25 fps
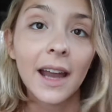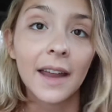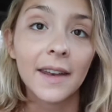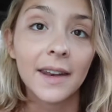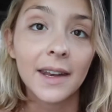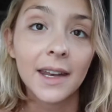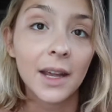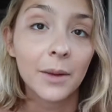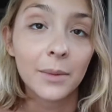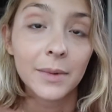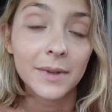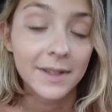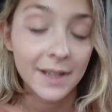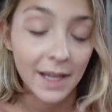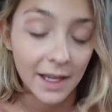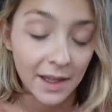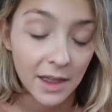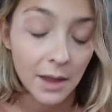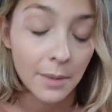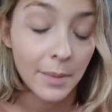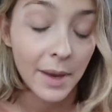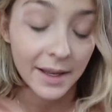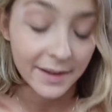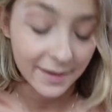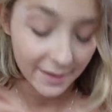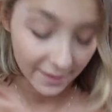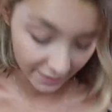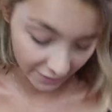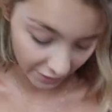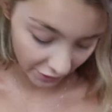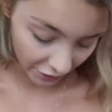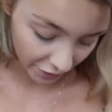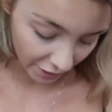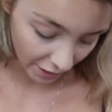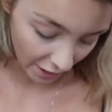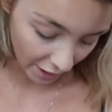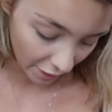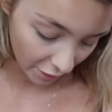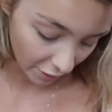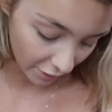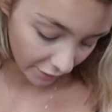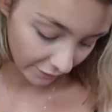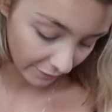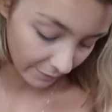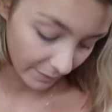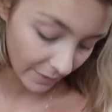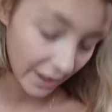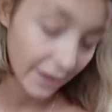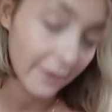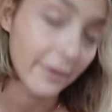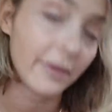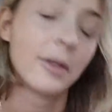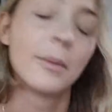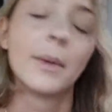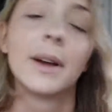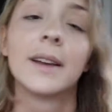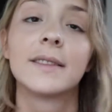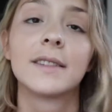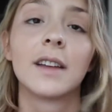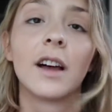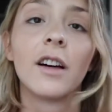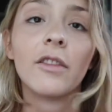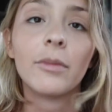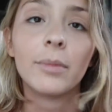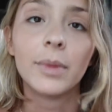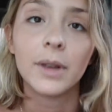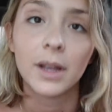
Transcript: and it was like the best decision I could have made for myself,